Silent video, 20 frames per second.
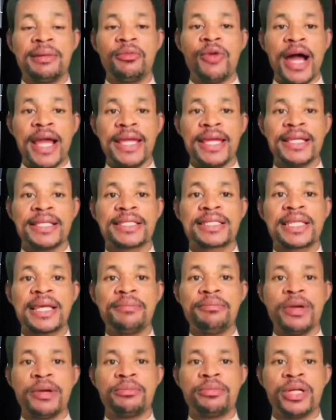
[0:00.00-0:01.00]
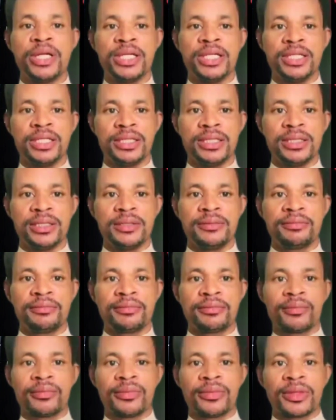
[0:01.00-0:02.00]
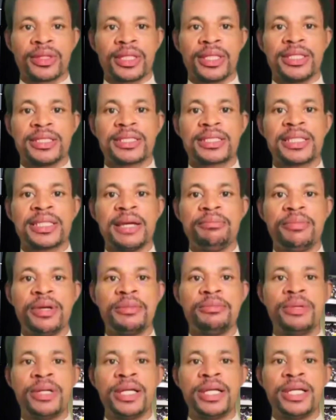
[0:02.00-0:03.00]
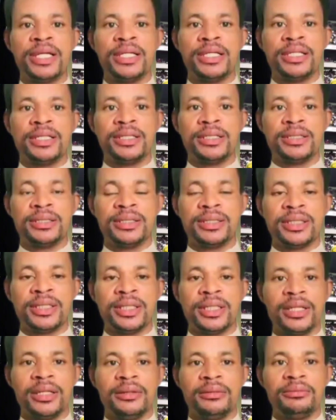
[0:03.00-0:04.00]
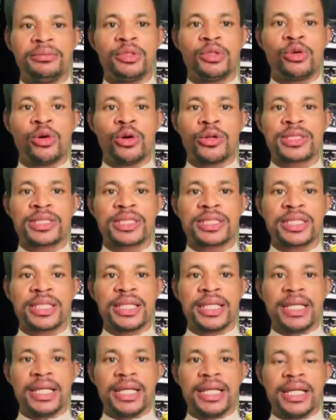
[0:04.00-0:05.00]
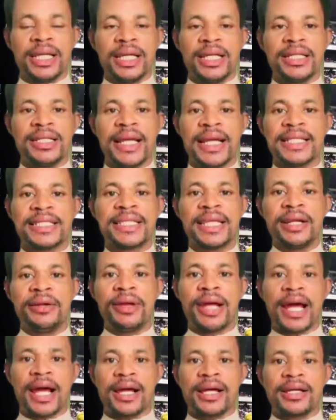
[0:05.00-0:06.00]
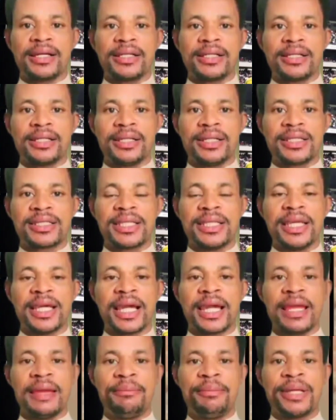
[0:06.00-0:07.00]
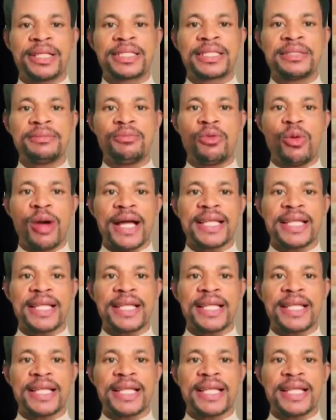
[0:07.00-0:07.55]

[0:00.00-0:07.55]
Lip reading: It is the Ghana Premier League. We are 14th. And check our previous points, our previous